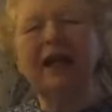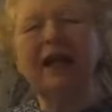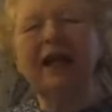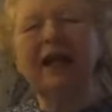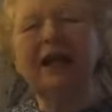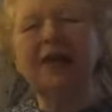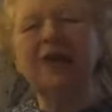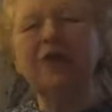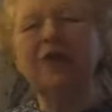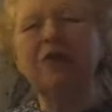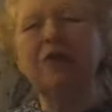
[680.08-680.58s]

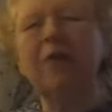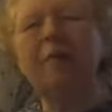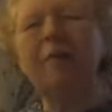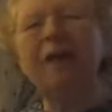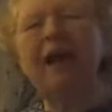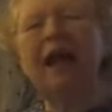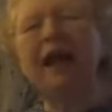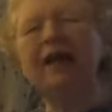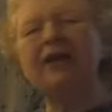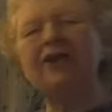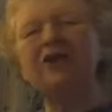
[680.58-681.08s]
Can you
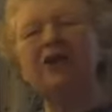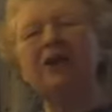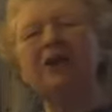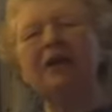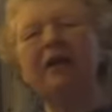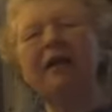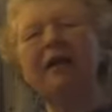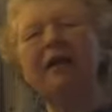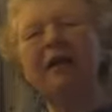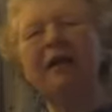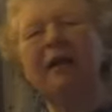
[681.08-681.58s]
imagine
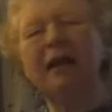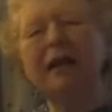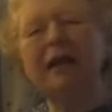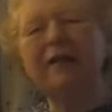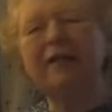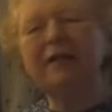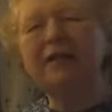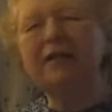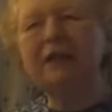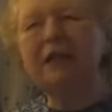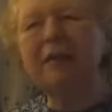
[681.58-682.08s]

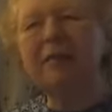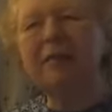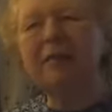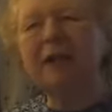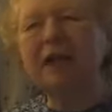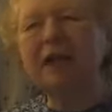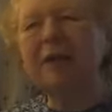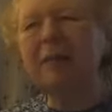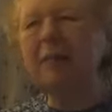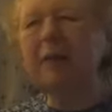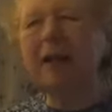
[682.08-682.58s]
if some
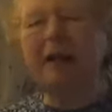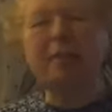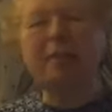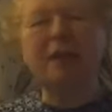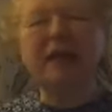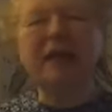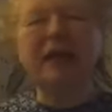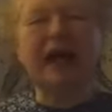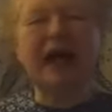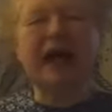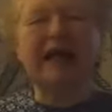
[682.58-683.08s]
little baby
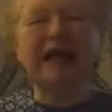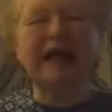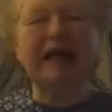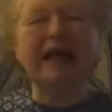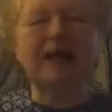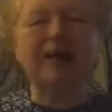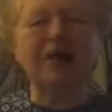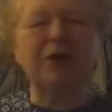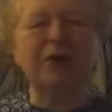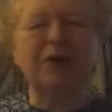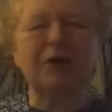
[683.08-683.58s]
got
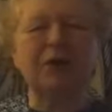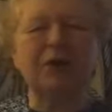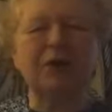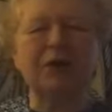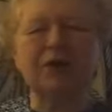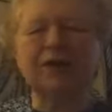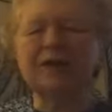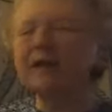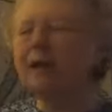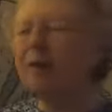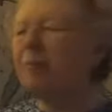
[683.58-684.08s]
healed or
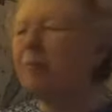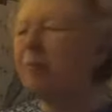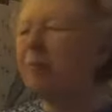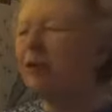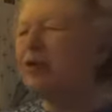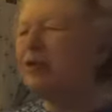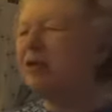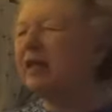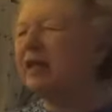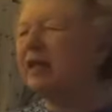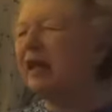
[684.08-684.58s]
some
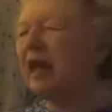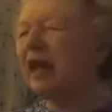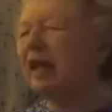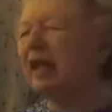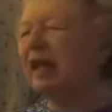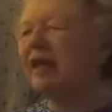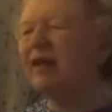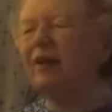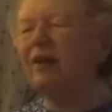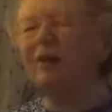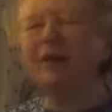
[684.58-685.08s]
person got
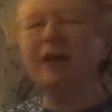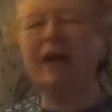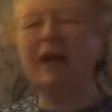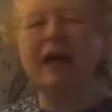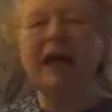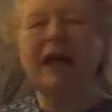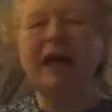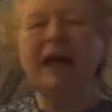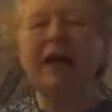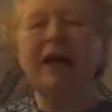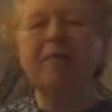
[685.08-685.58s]
healed
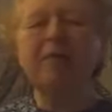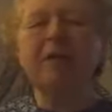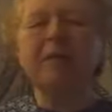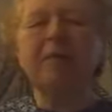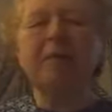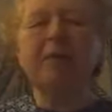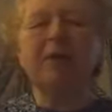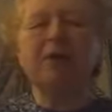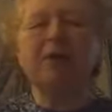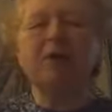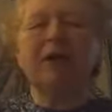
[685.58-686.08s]
and
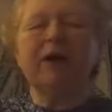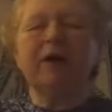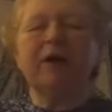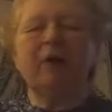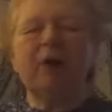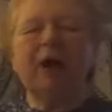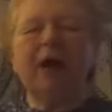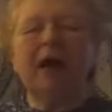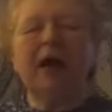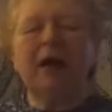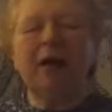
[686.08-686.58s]
people are going,
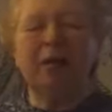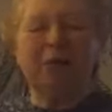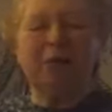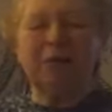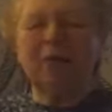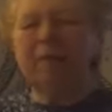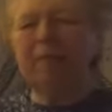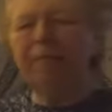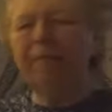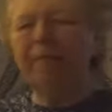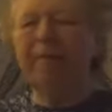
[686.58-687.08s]
well,
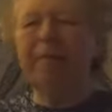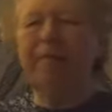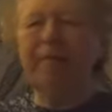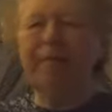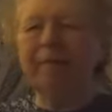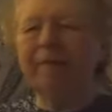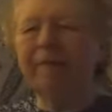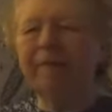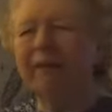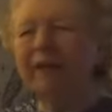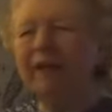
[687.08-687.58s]

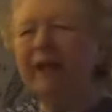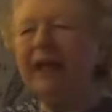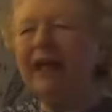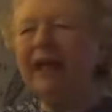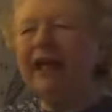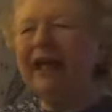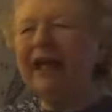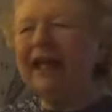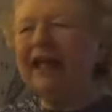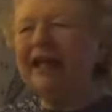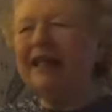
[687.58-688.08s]

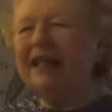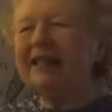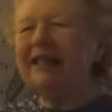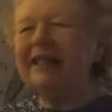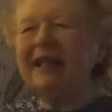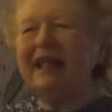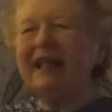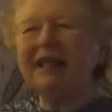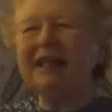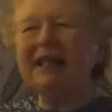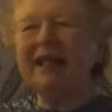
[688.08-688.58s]
it's
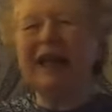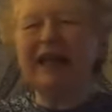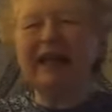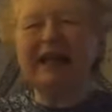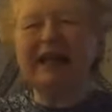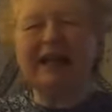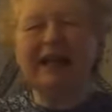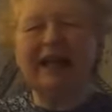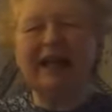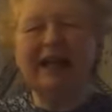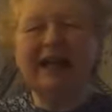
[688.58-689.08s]

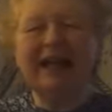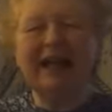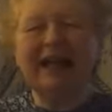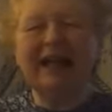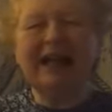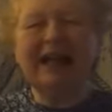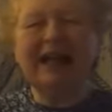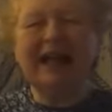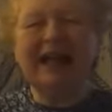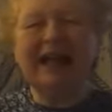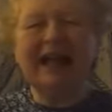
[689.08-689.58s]
Sunday.
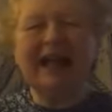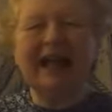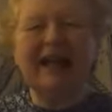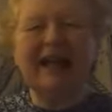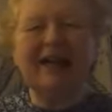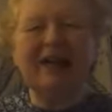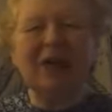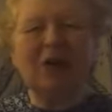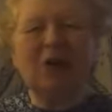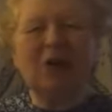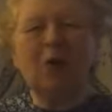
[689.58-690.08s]

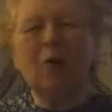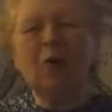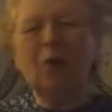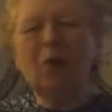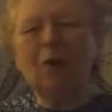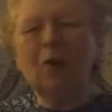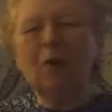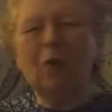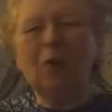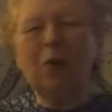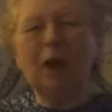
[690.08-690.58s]
And
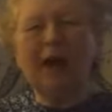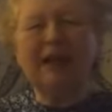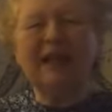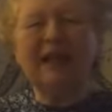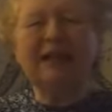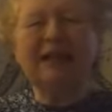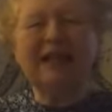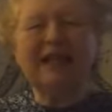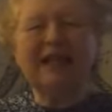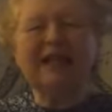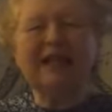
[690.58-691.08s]
why
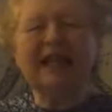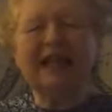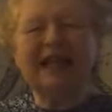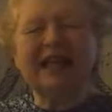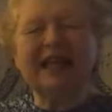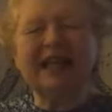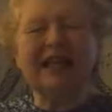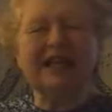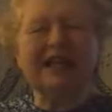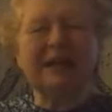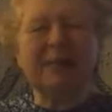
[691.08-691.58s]
does he think
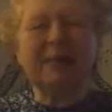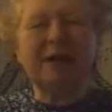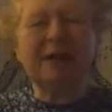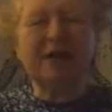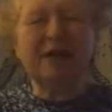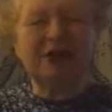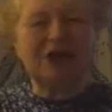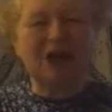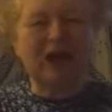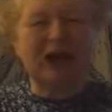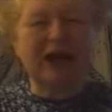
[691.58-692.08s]
he's a big
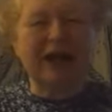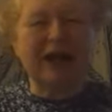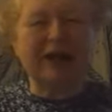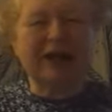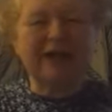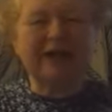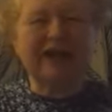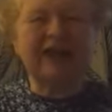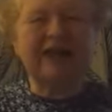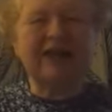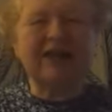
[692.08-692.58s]
shot
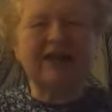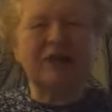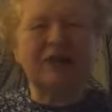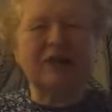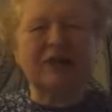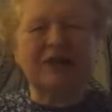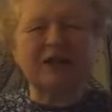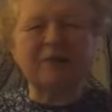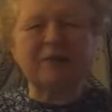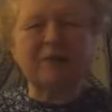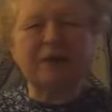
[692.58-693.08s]
to heal
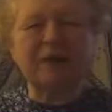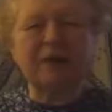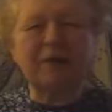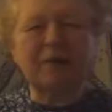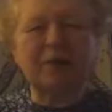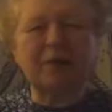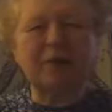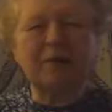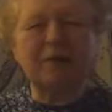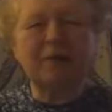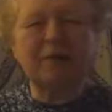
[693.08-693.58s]
these people?